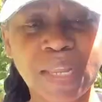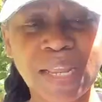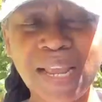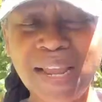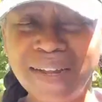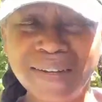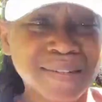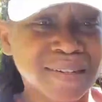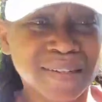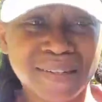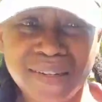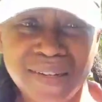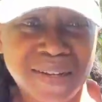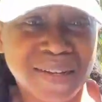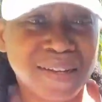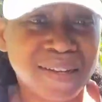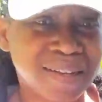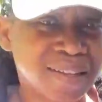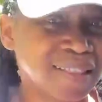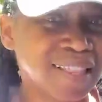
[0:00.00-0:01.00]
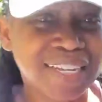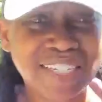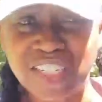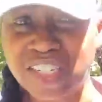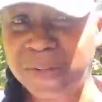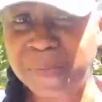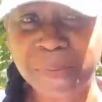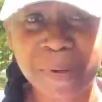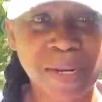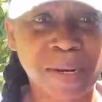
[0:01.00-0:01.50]
and there
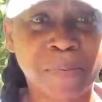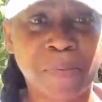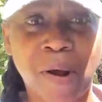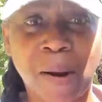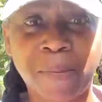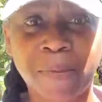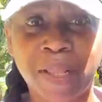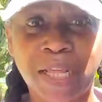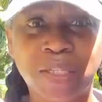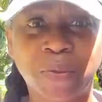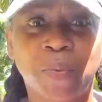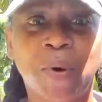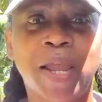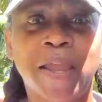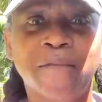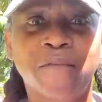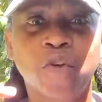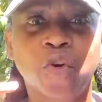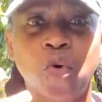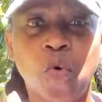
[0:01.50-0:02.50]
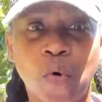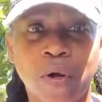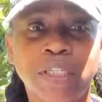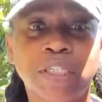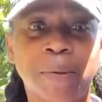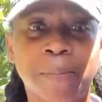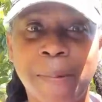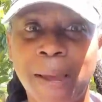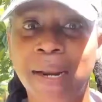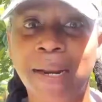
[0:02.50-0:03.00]
shouldn't be any problem. That's why if you're going
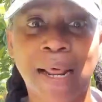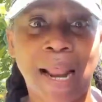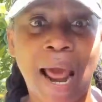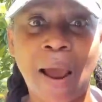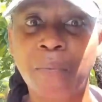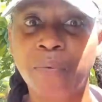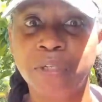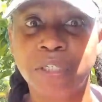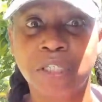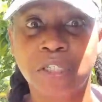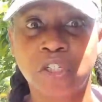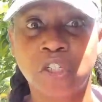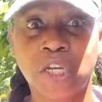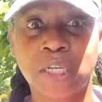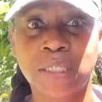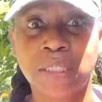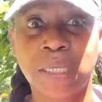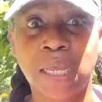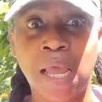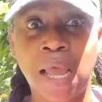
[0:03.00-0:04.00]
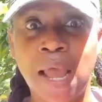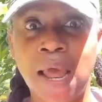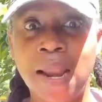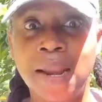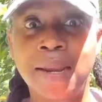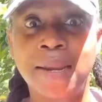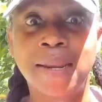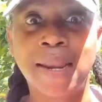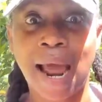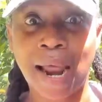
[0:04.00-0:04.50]
to mail it, I would suggest
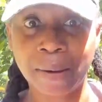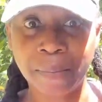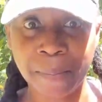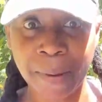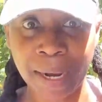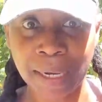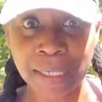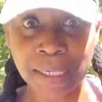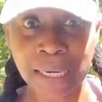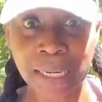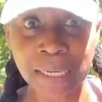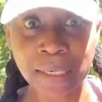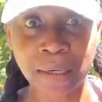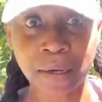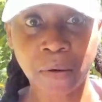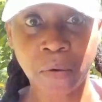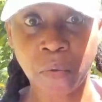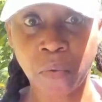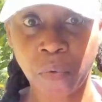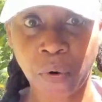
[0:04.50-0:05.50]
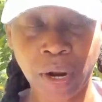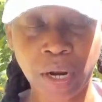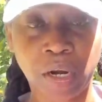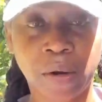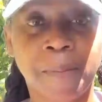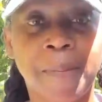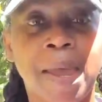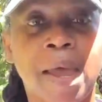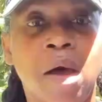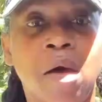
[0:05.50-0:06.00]
not mailing it
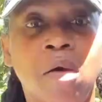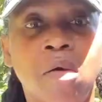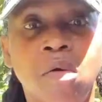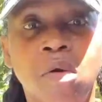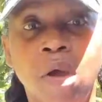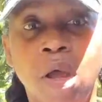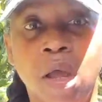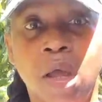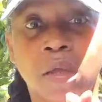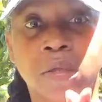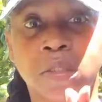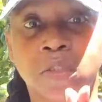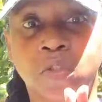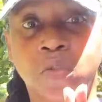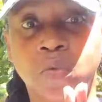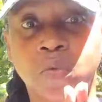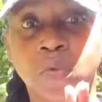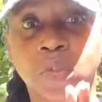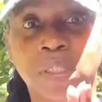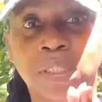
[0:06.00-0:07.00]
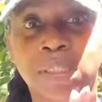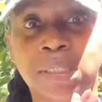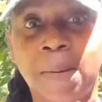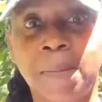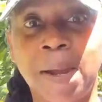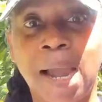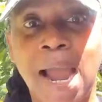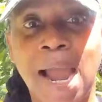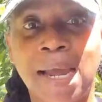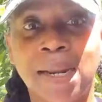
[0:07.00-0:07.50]
regular mail. Do
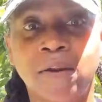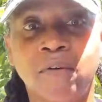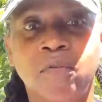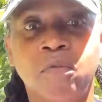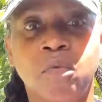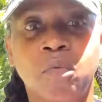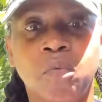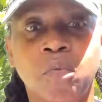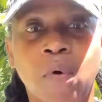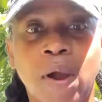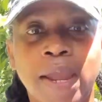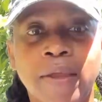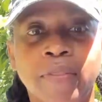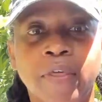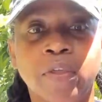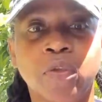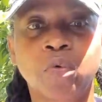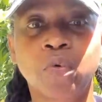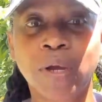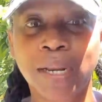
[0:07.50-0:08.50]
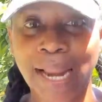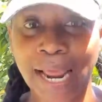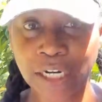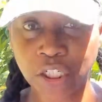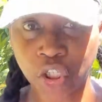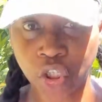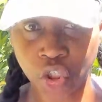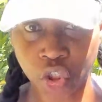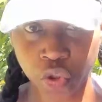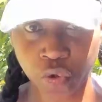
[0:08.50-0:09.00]
some kind of way that you can
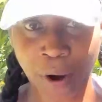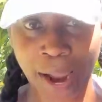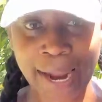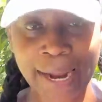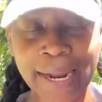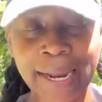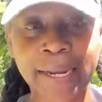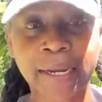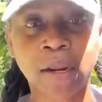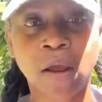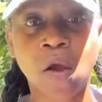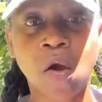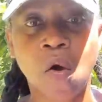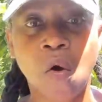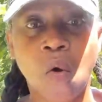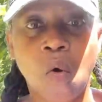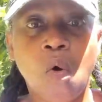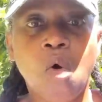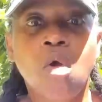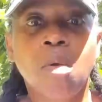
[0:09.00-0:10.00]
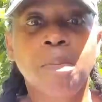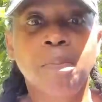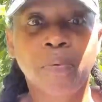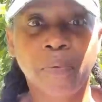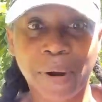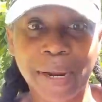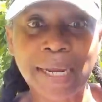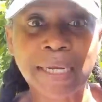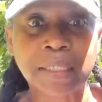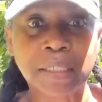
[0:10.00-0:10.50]
actually track it, or
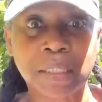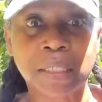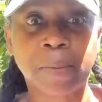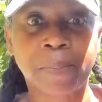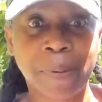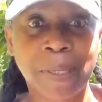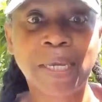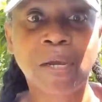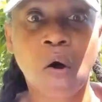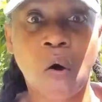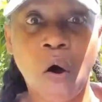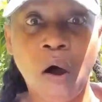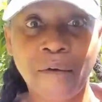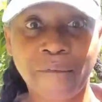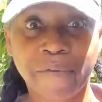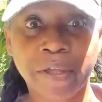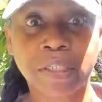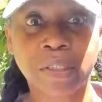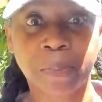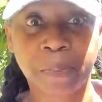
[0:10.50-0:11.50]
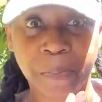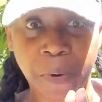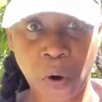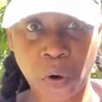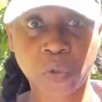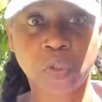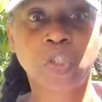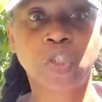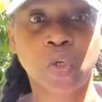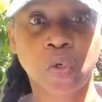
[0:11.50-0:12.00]
bring it to the PICO office
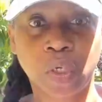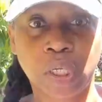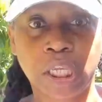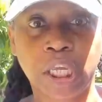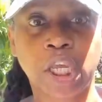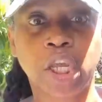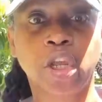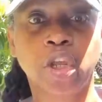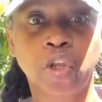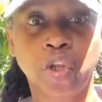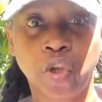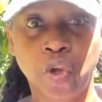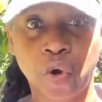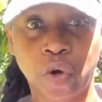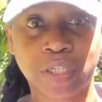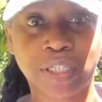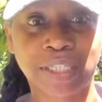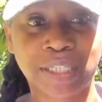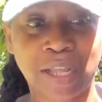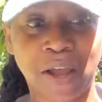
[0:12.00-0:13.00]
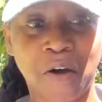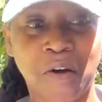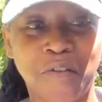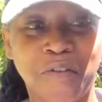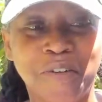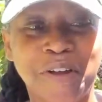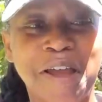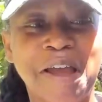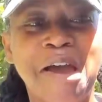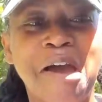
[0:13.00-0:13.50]
personally yourself.
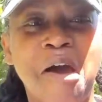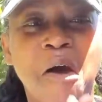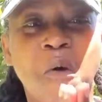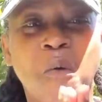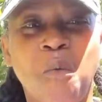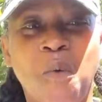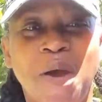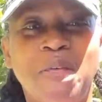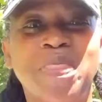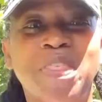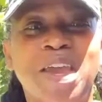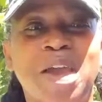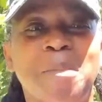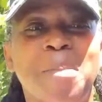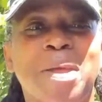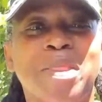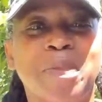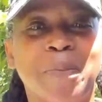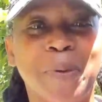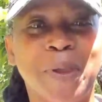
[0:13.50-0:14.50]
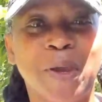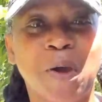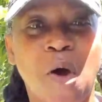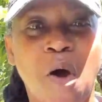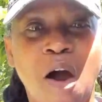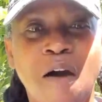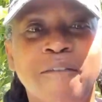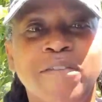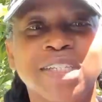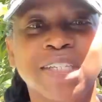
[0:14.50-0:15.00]
One thing about the PICO
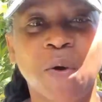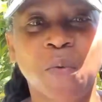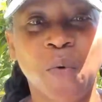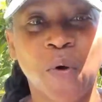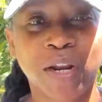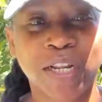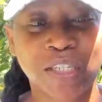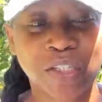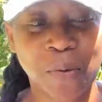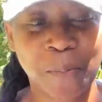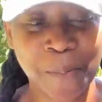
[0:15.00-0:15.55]
office I wanted to